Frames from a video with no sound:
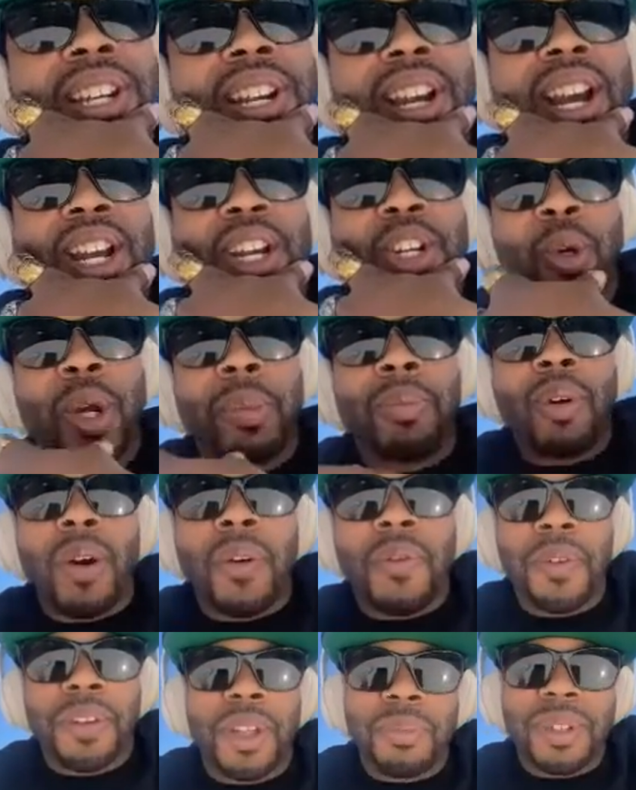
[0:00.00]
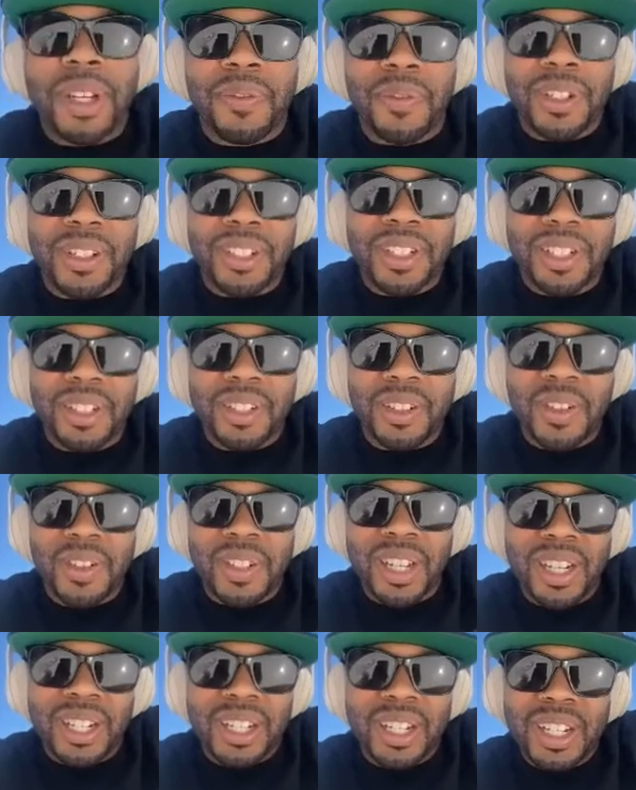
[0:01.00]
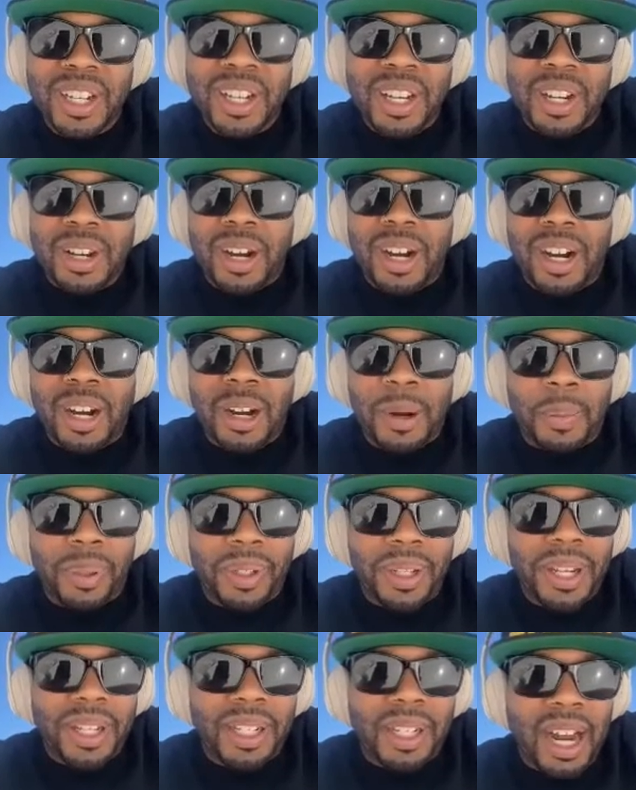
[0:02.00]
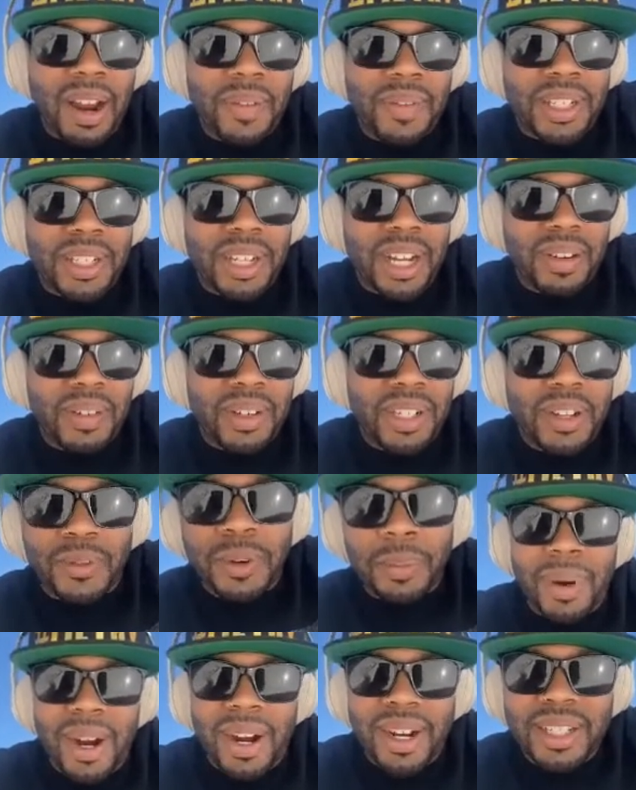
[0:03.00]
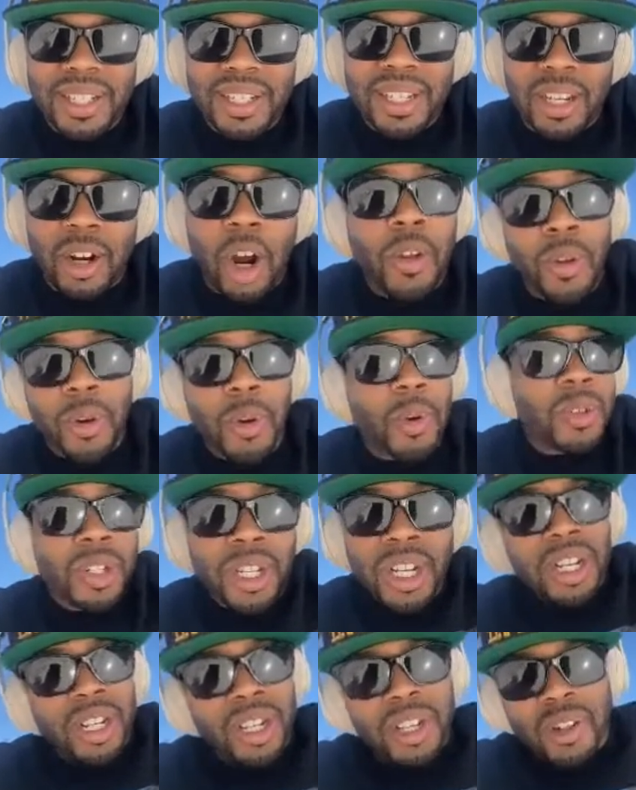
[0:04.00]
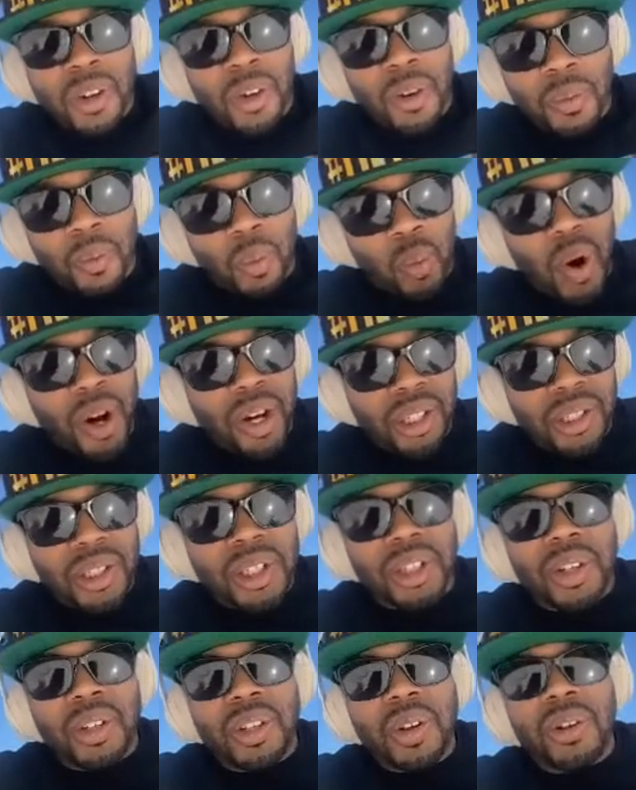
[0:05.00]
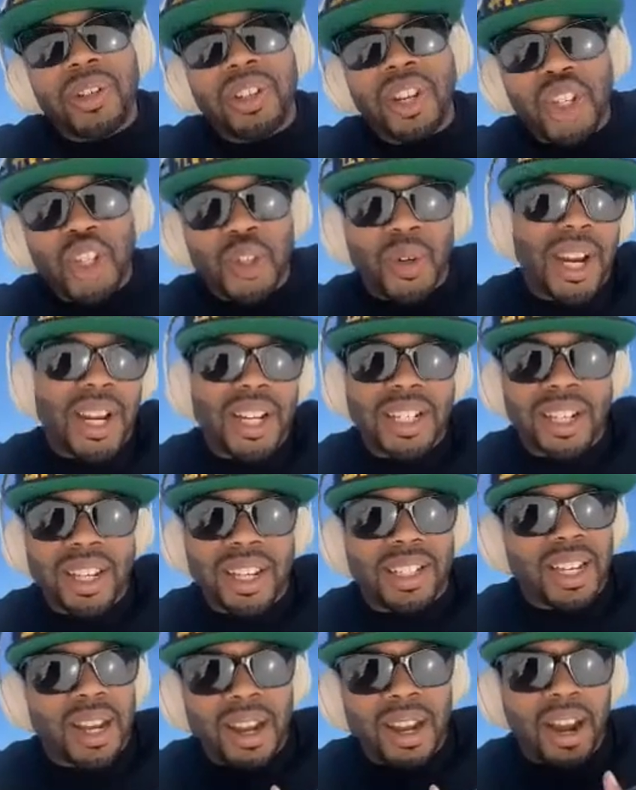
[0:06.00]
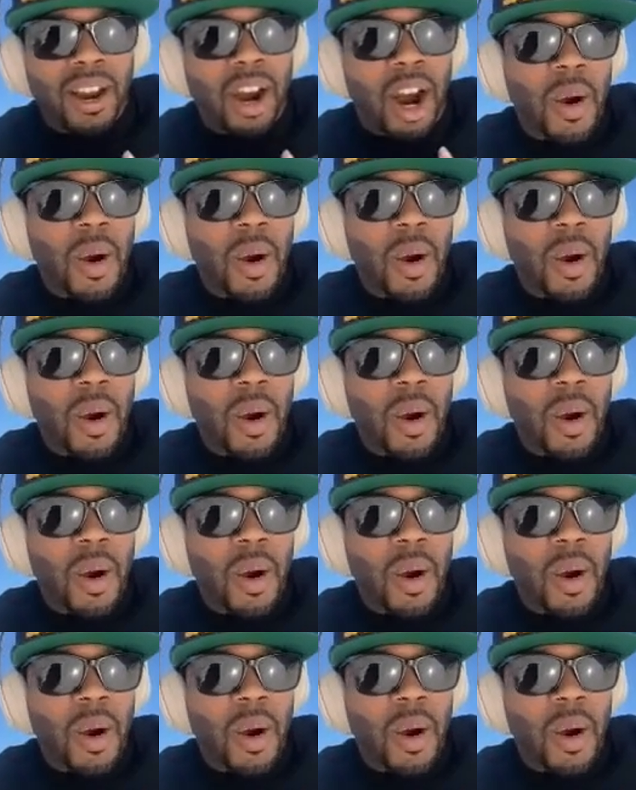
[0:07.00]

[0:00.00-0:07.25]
and I enjoy both of them differently. You know, like playing live is kind of a different mindset. Although, you know, working in the studio does translate. I